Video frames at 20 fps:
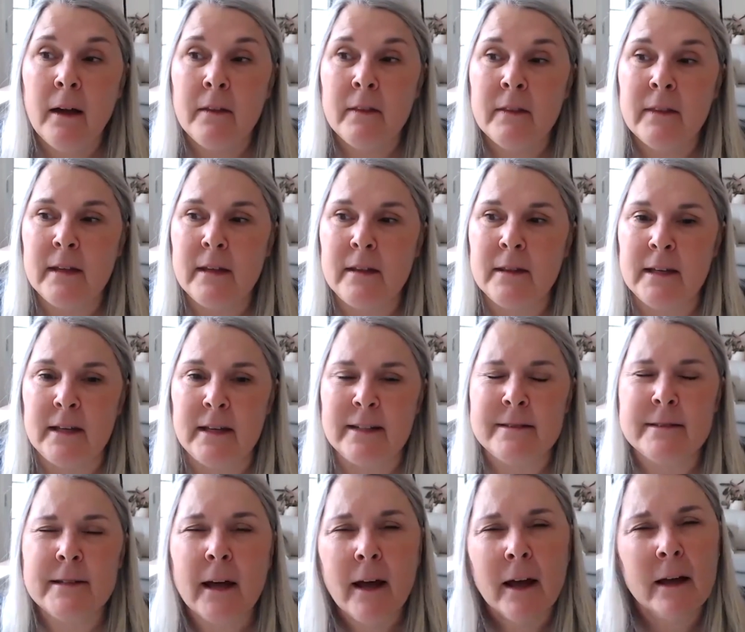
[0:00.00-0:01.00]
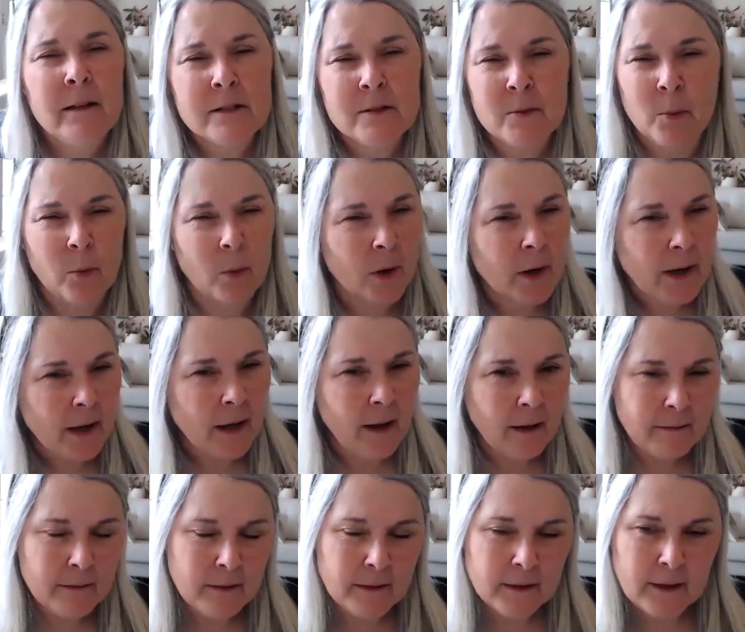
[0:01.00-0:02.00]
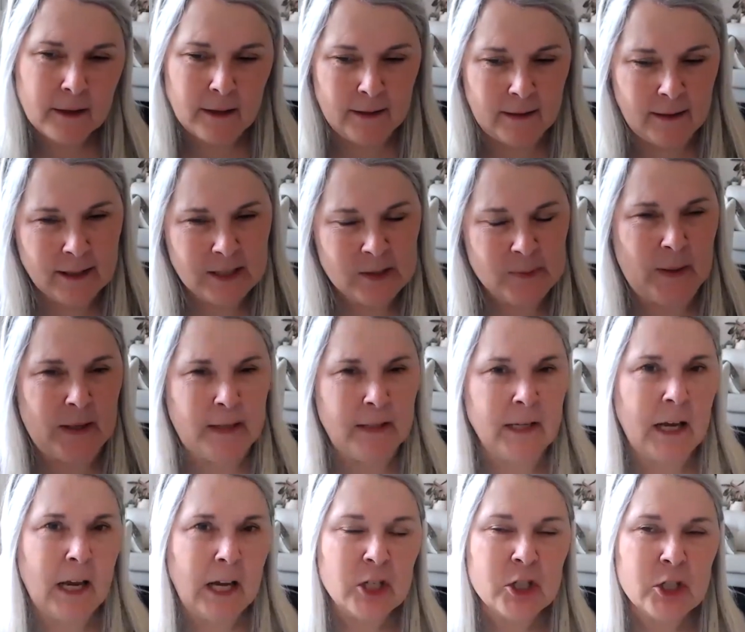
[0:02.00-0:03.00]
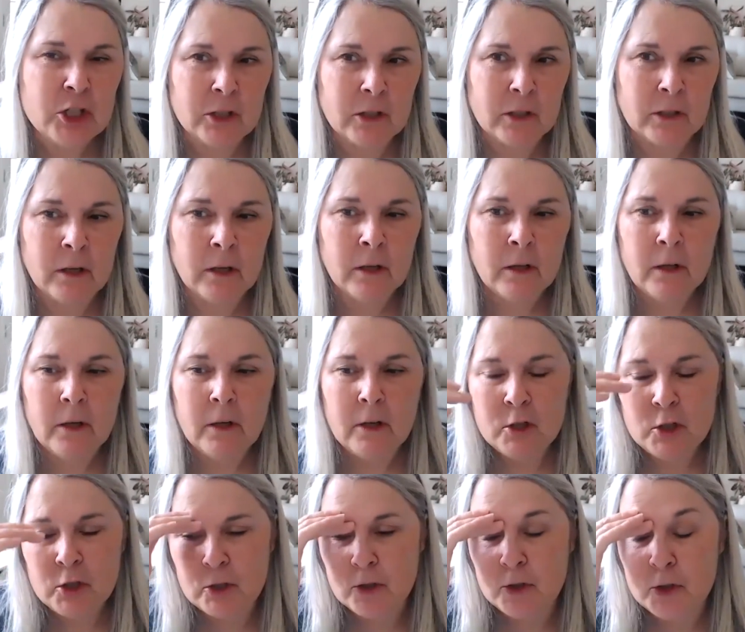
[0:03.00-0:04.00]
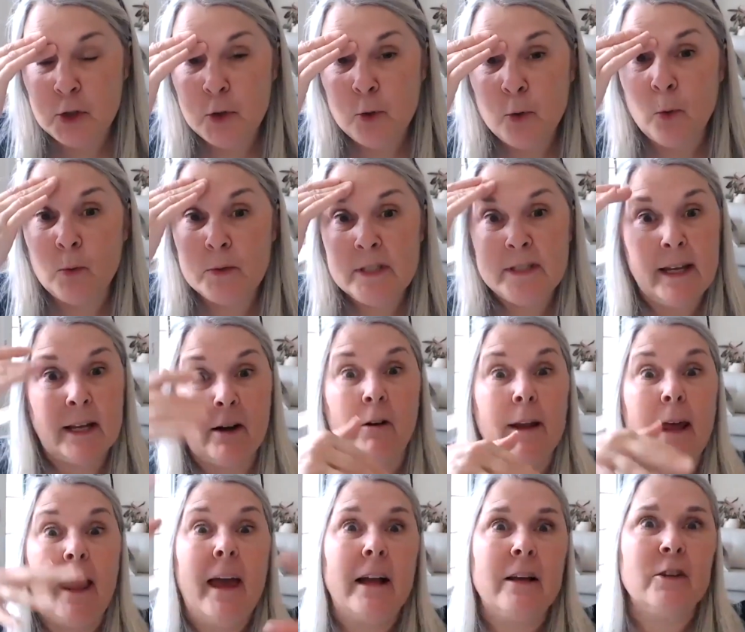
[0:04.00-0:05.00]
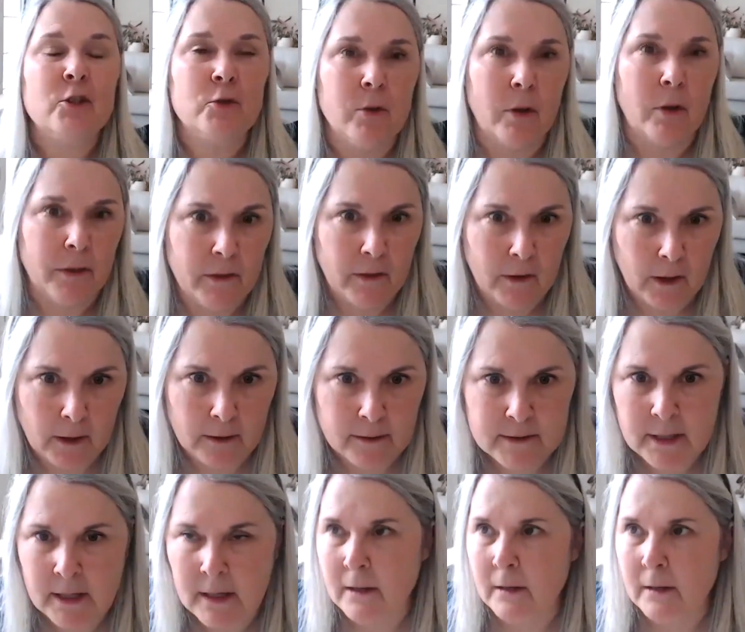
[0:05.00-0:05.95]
the intense work ethic and expectation to take on extra things,